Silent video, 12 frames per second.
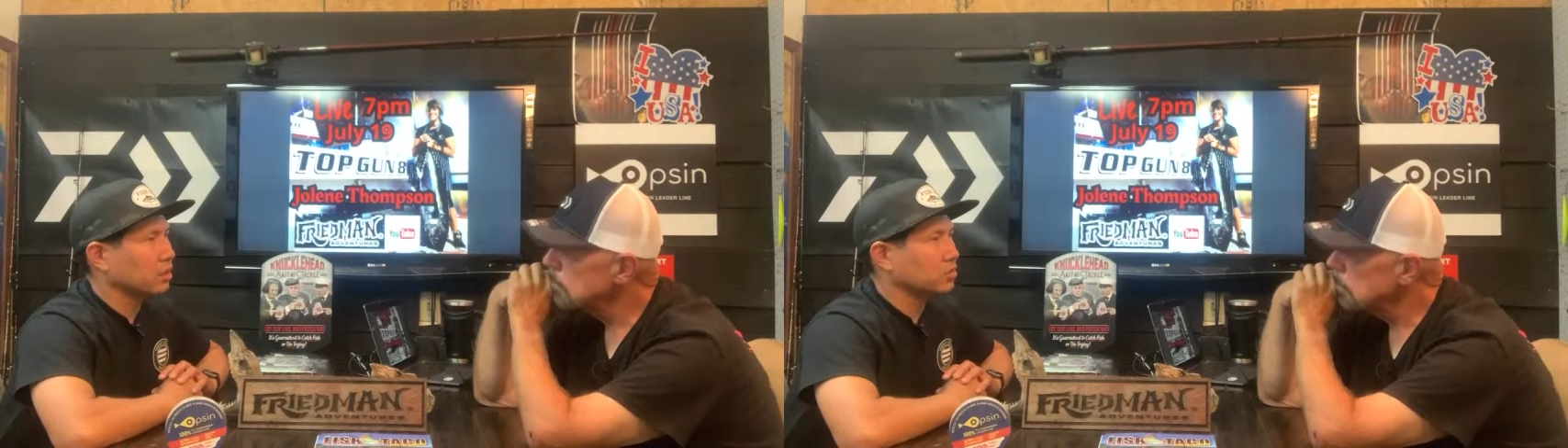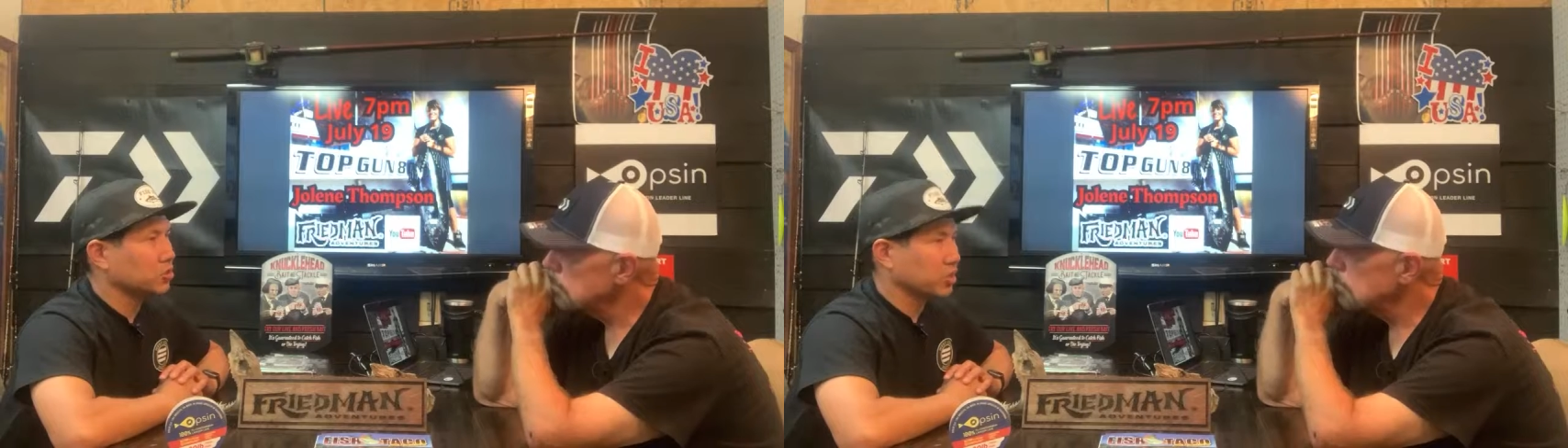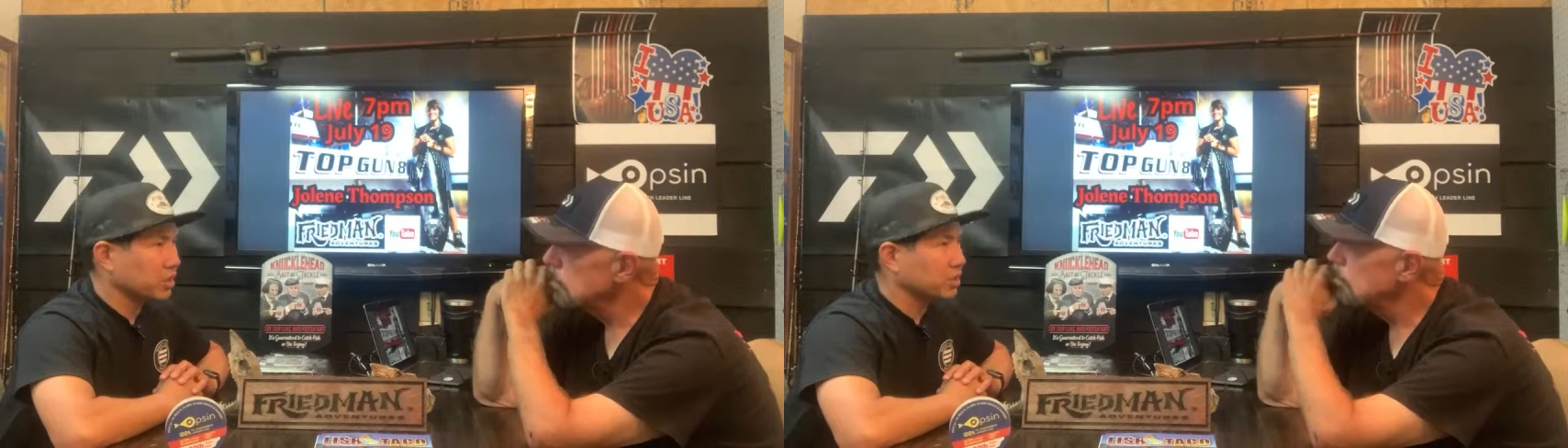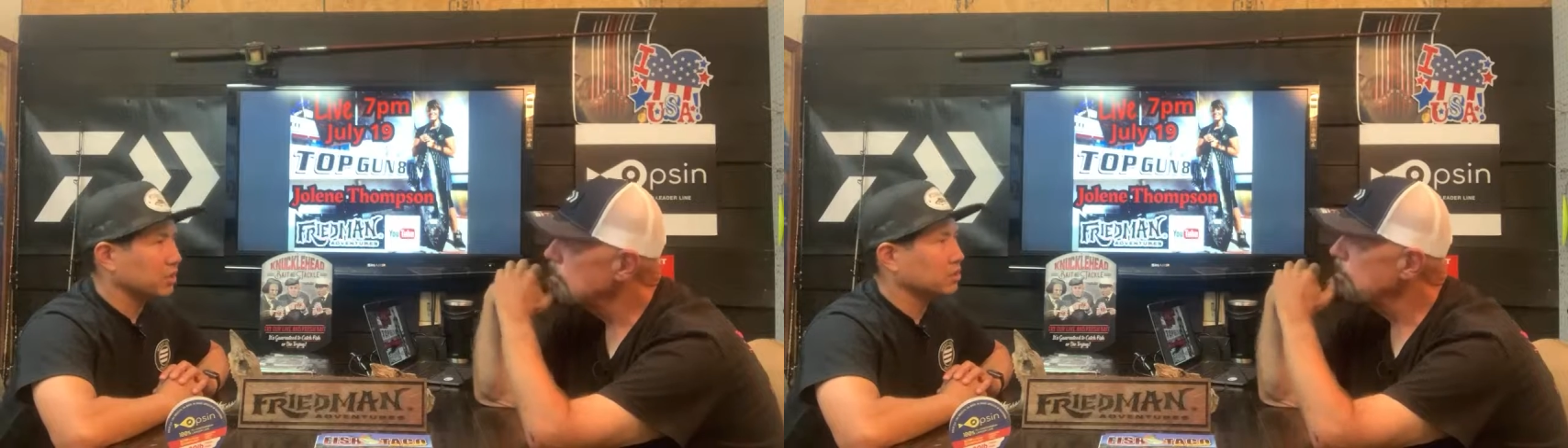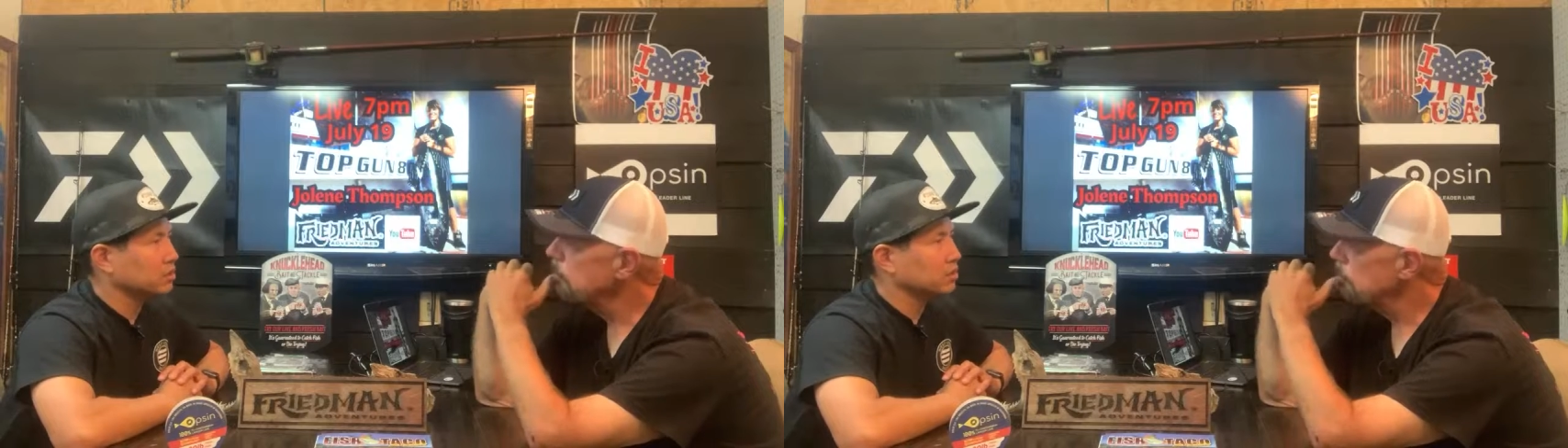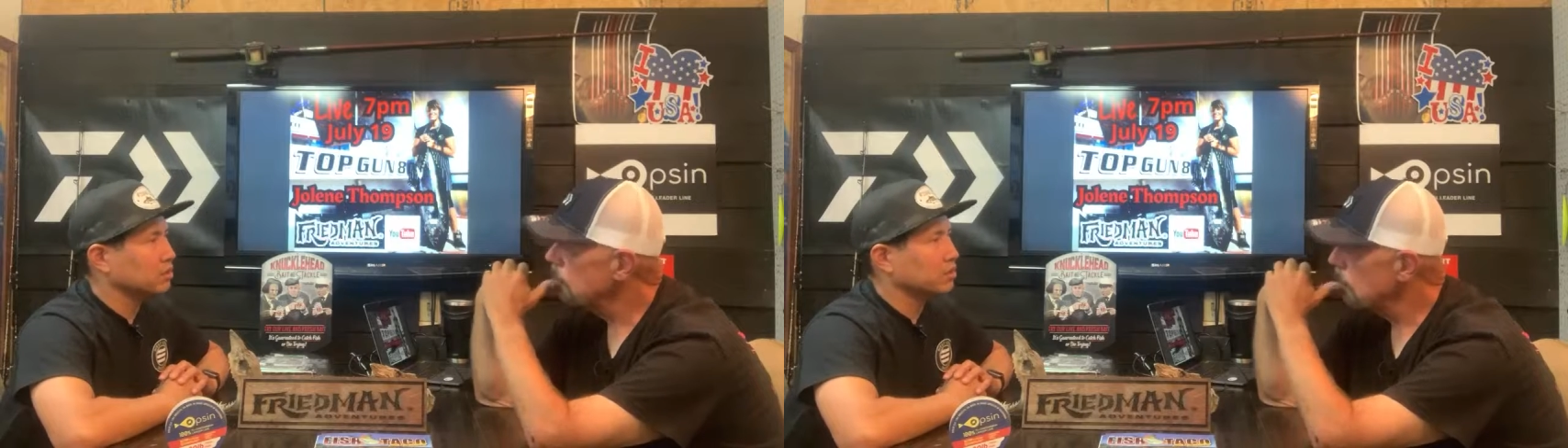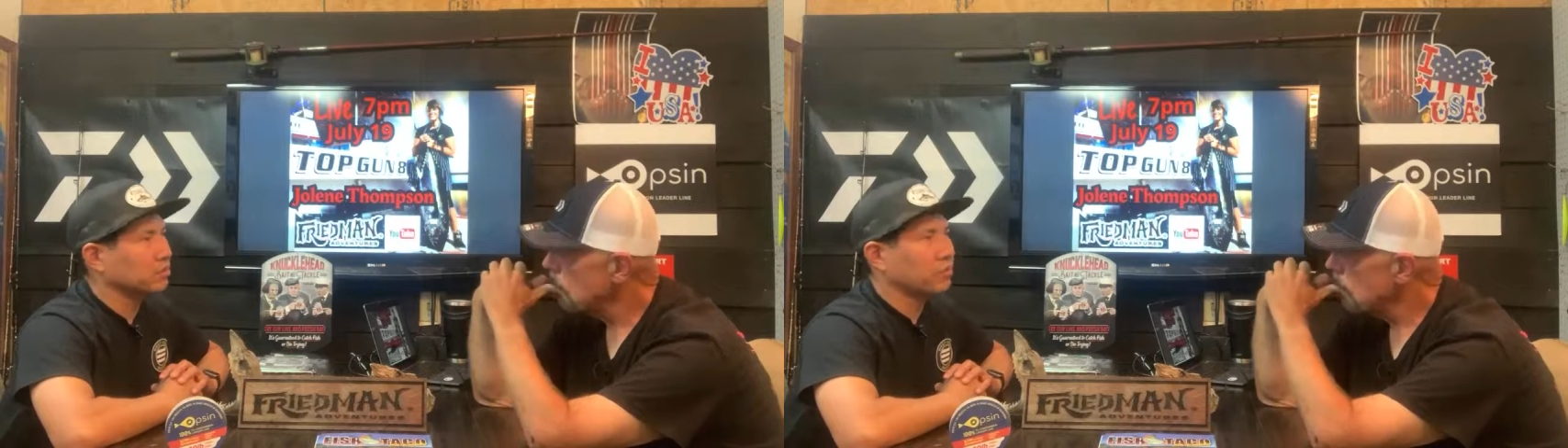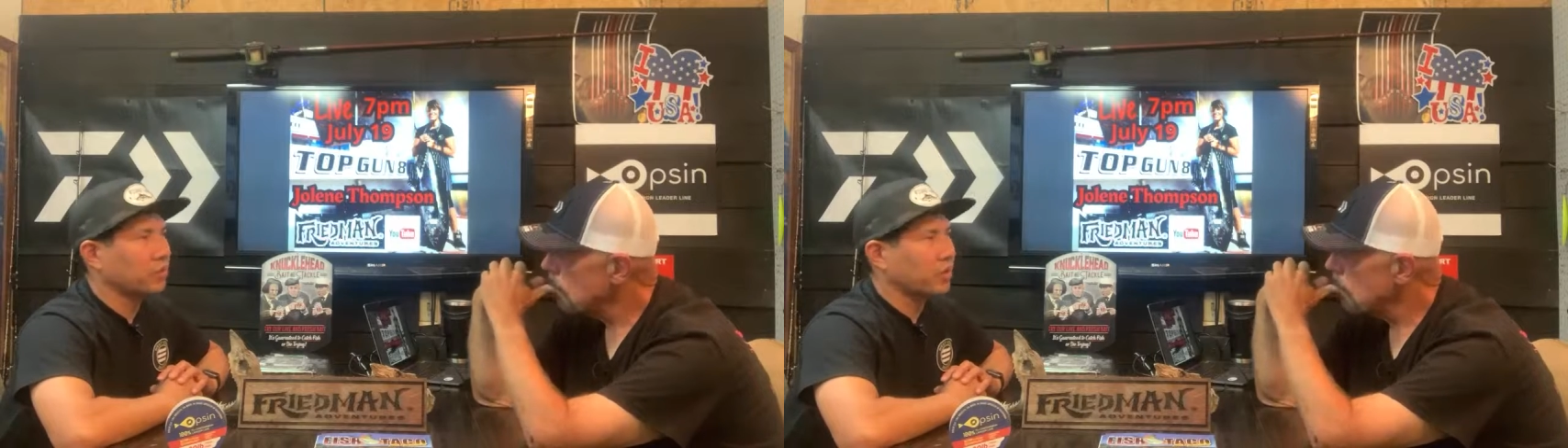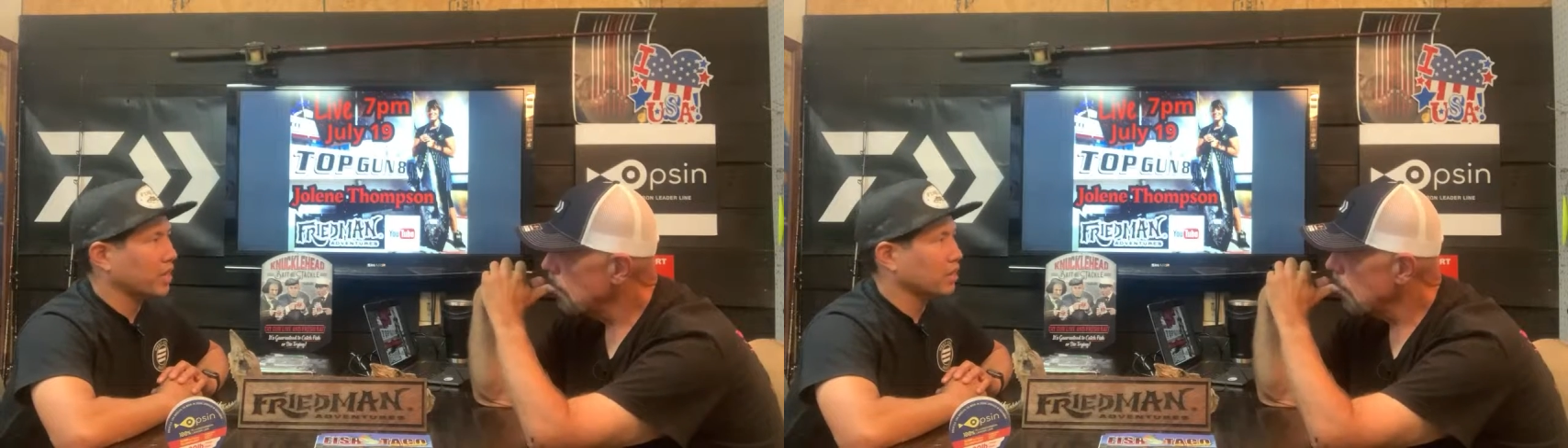jigs, a
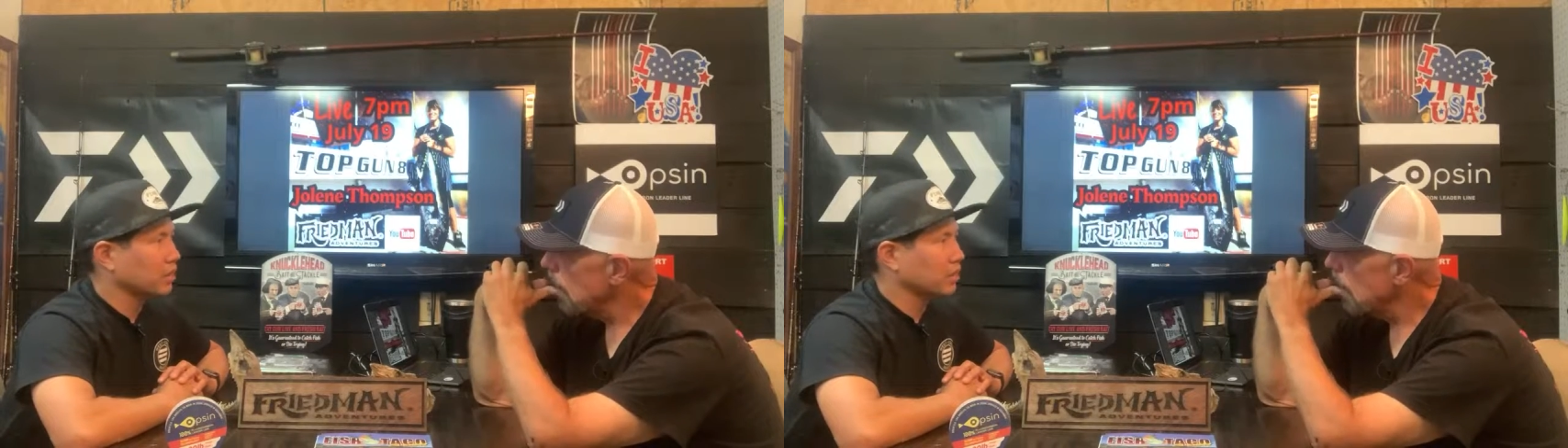variety.